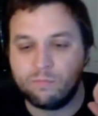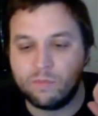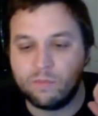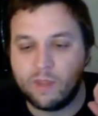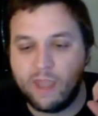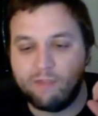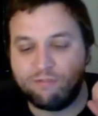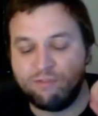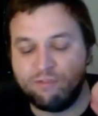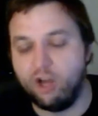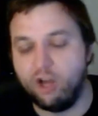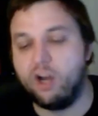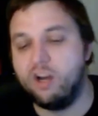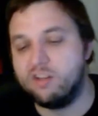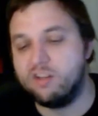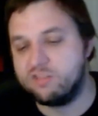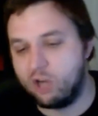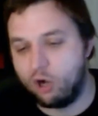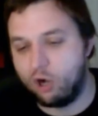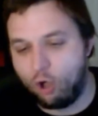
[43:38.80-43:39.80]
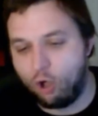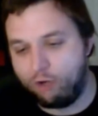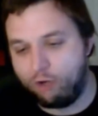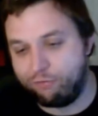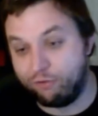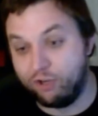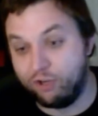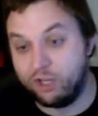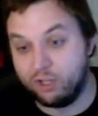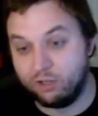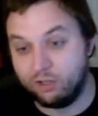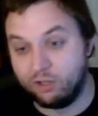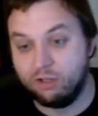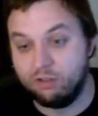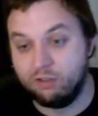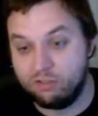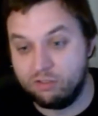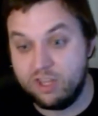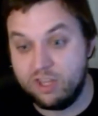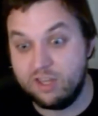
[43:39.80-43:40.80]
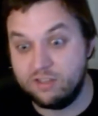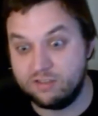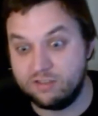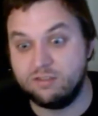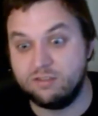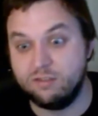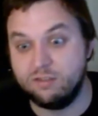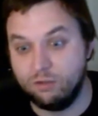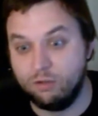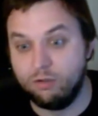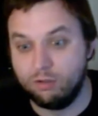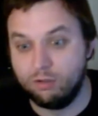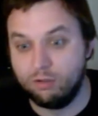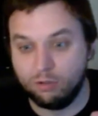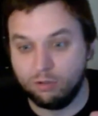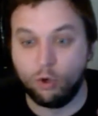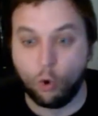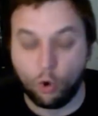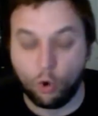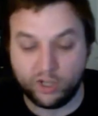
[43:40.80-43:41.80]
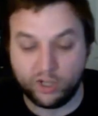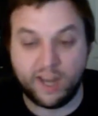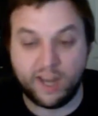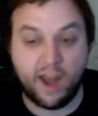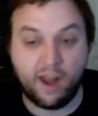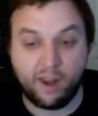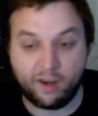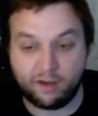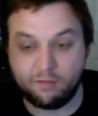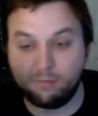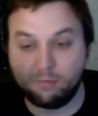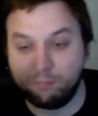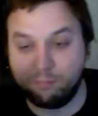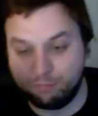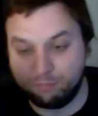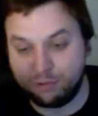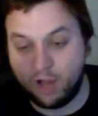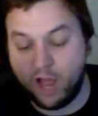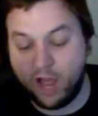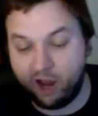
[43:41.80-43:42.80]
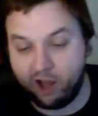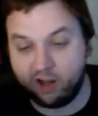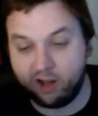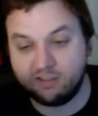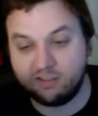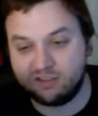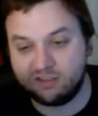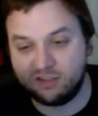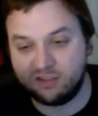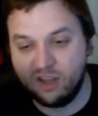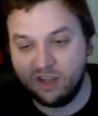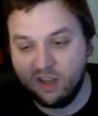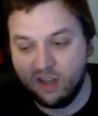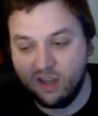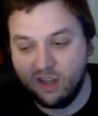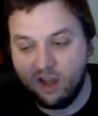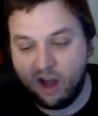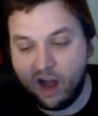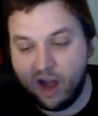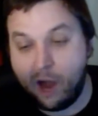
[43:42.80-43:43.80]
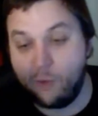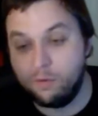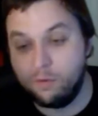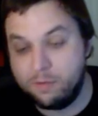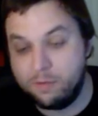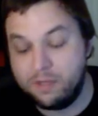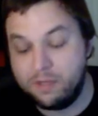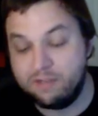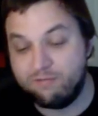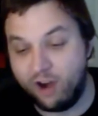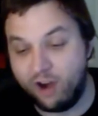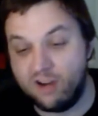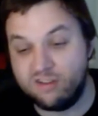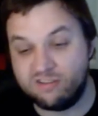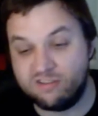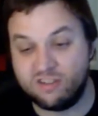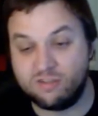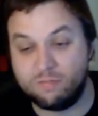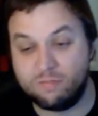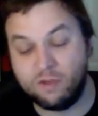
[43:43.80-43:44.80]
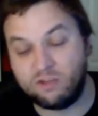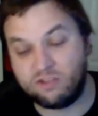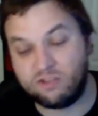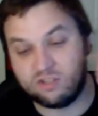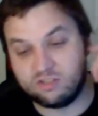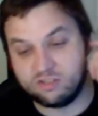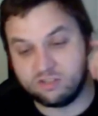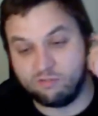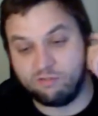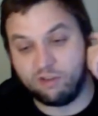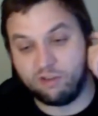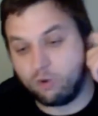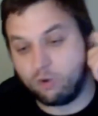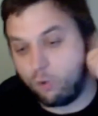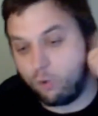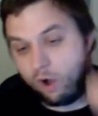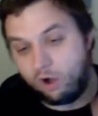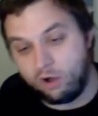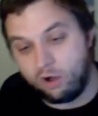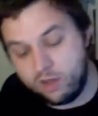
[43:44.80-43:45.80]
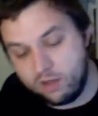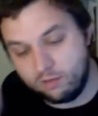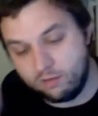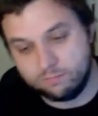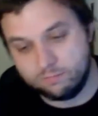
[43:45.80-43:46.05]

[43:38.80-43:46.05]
If they're going to start offering these organic products, I would be very suspicious of their quality.